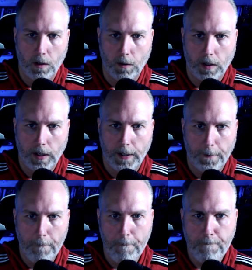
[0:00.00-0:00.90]
Okay.
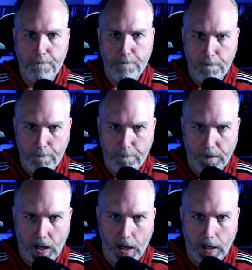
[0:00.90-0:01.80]

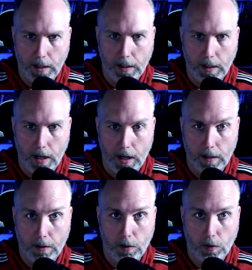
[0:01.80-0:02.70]
I did not